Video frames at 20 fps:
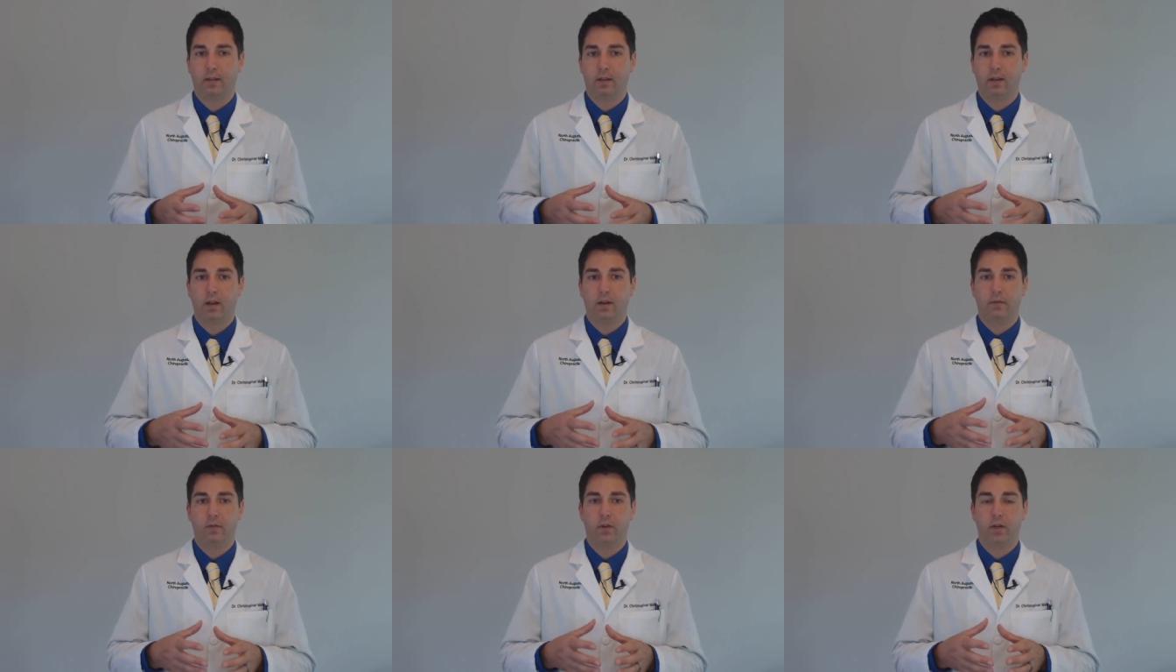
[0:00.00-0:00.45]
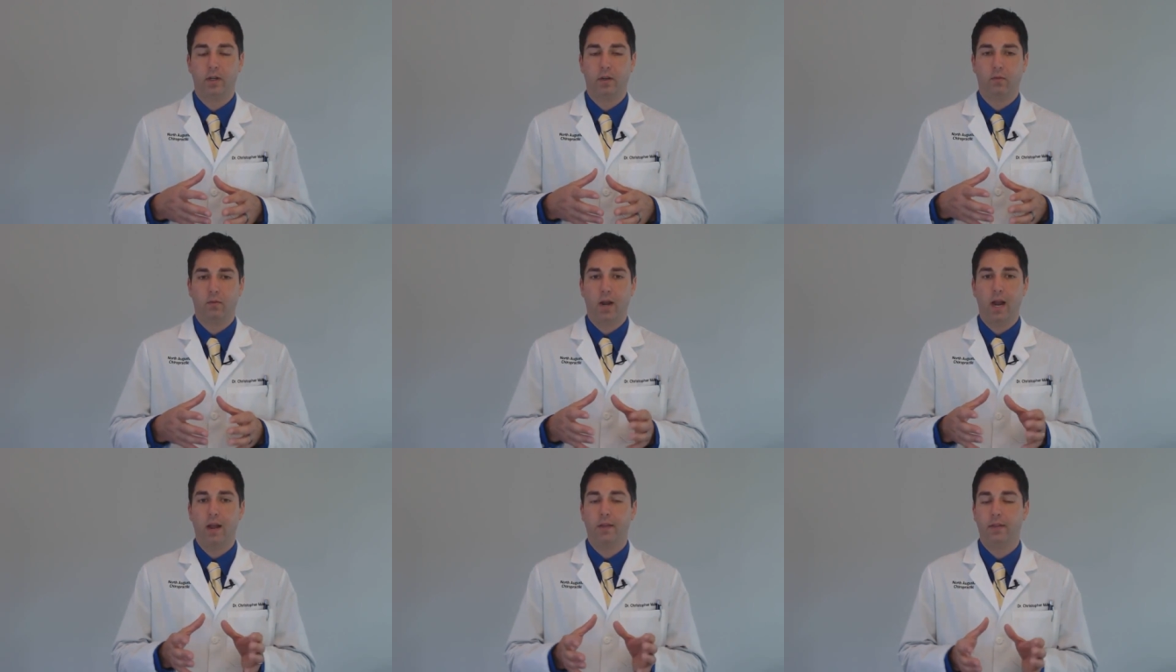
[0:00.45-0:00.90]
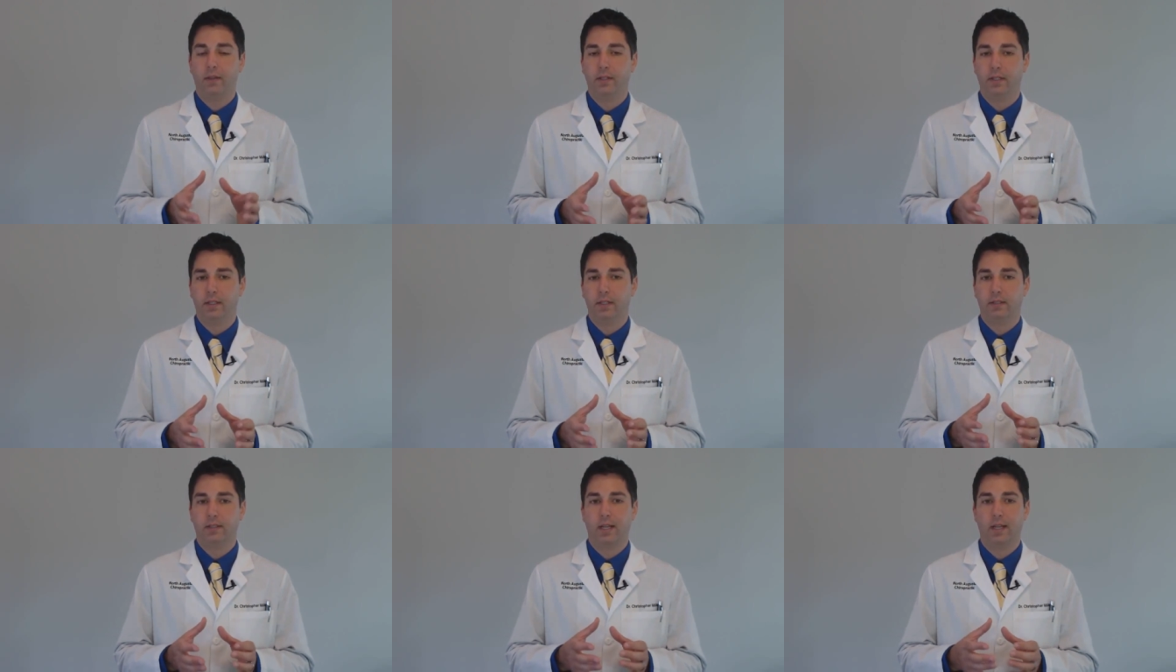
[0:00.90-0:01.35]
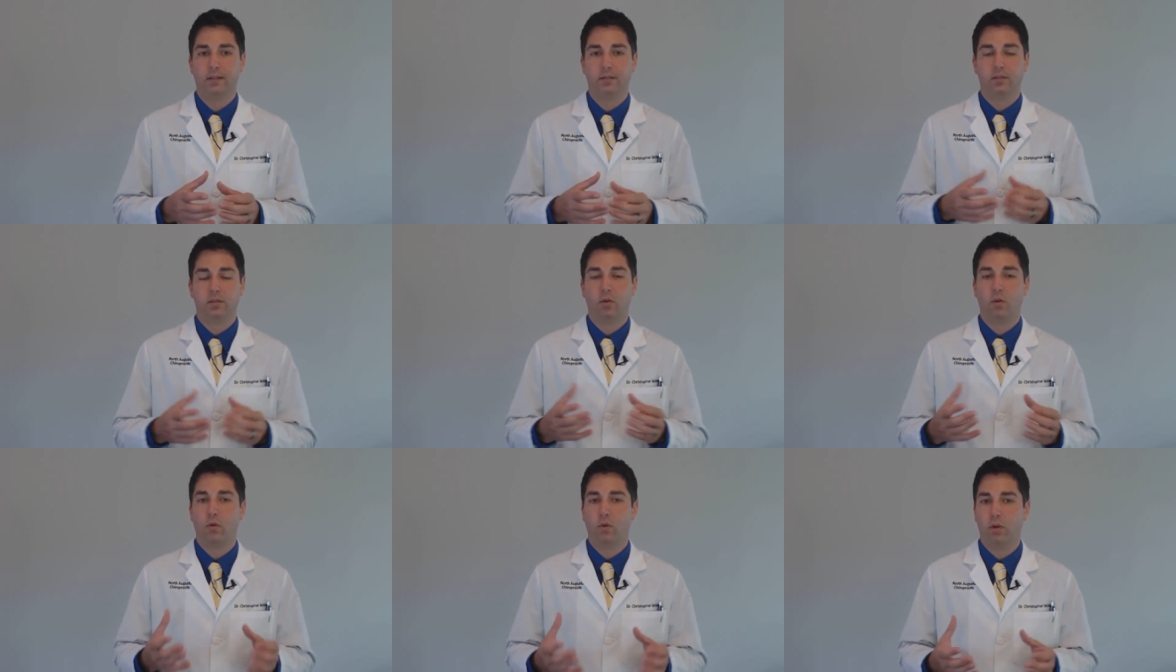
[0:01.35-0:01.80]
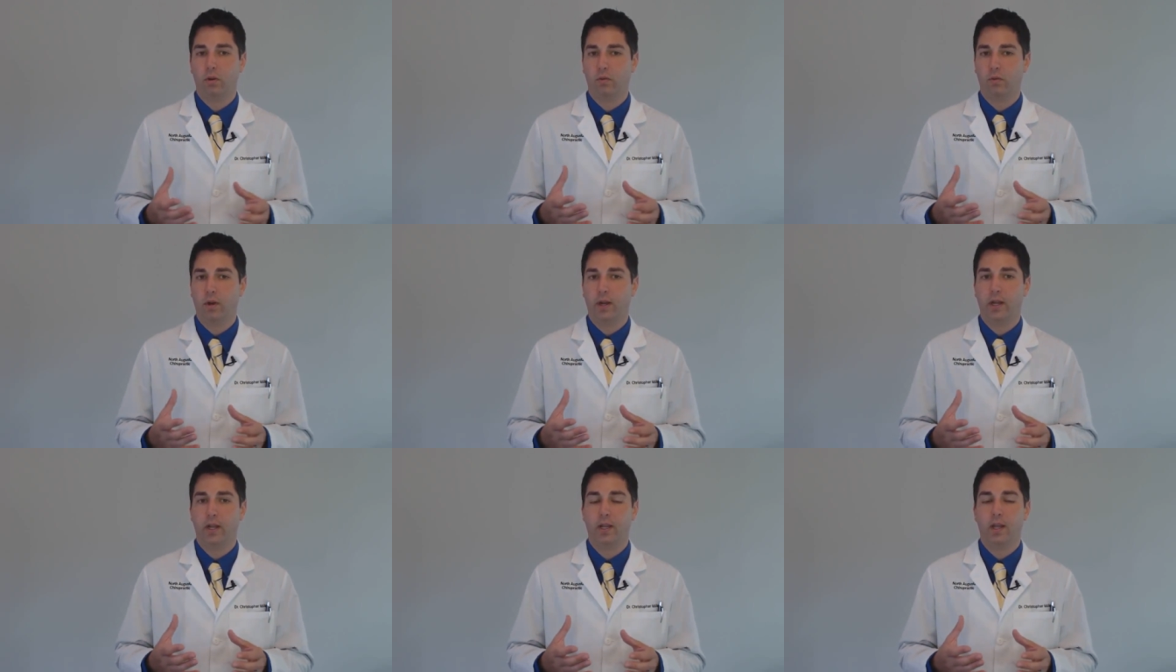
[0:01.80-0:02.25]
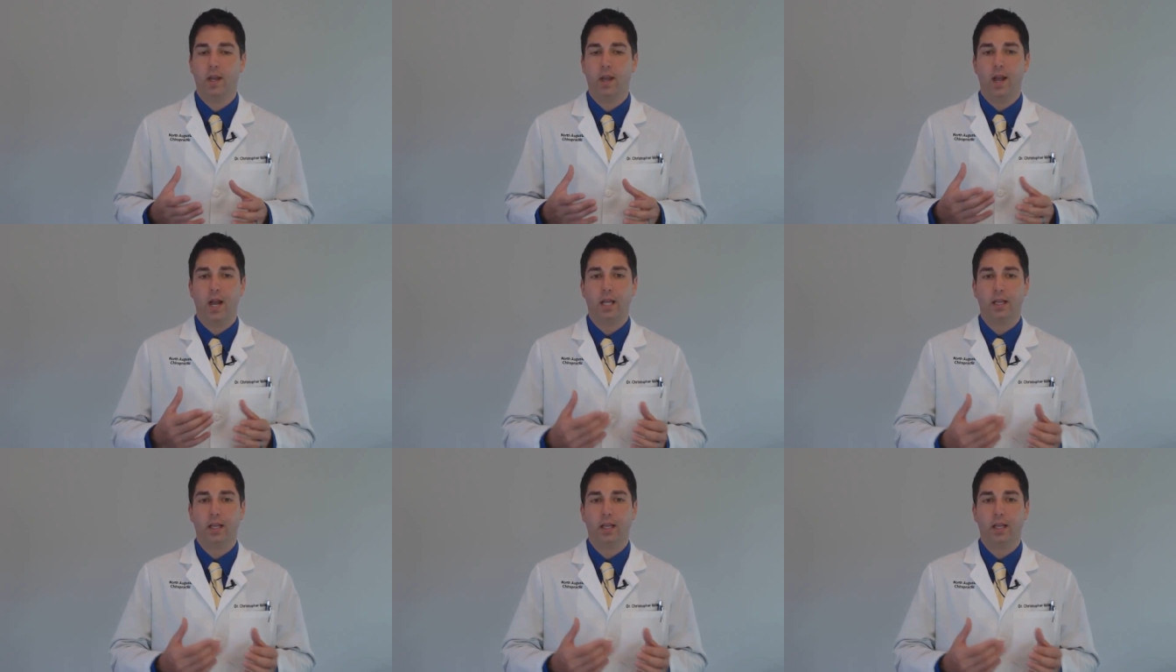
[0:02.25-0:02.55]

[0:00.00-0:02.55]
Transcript: The covering around the disc has torn away,